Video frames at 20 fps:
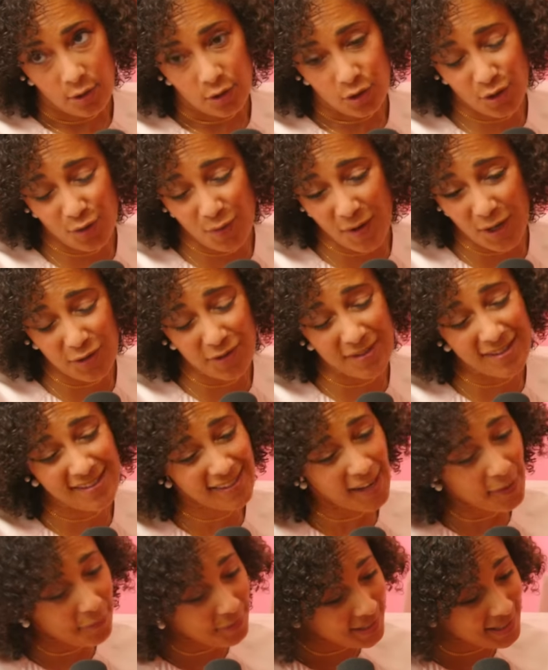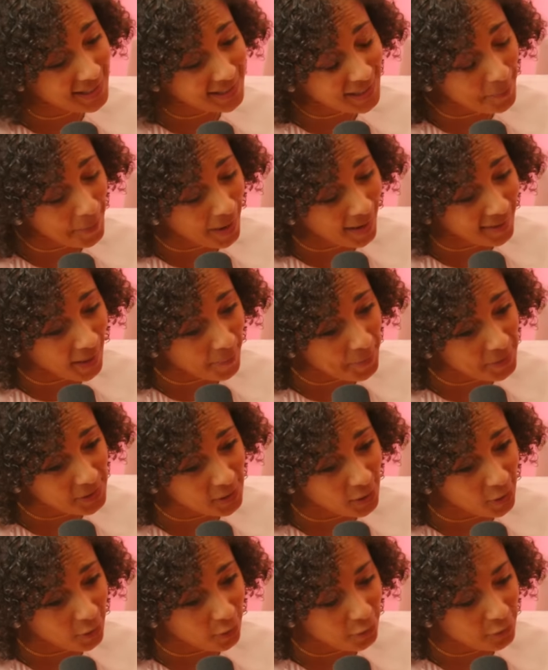270 some odd
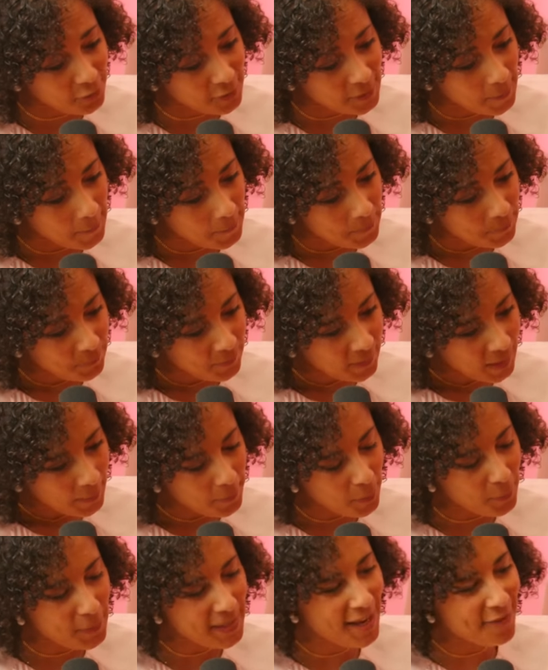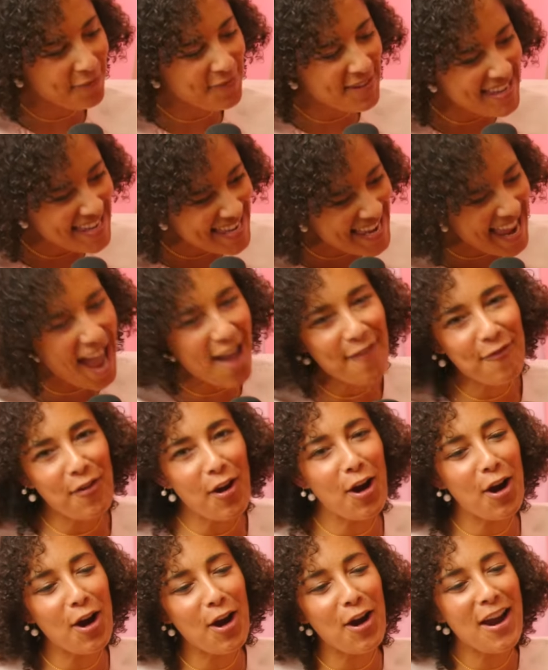episodes, but we have
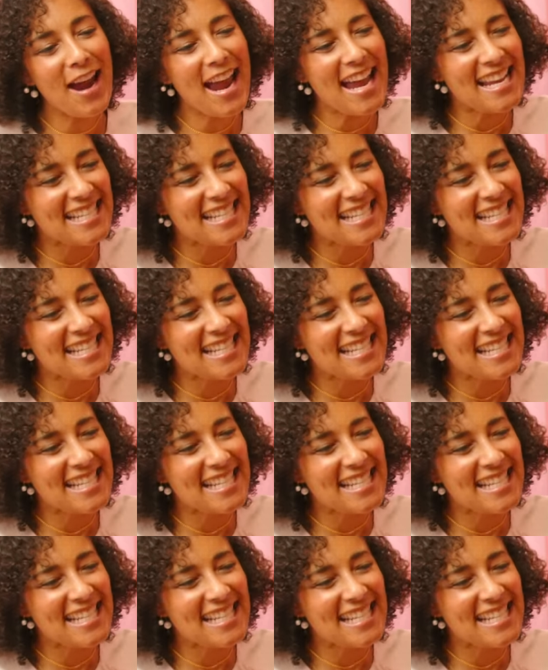never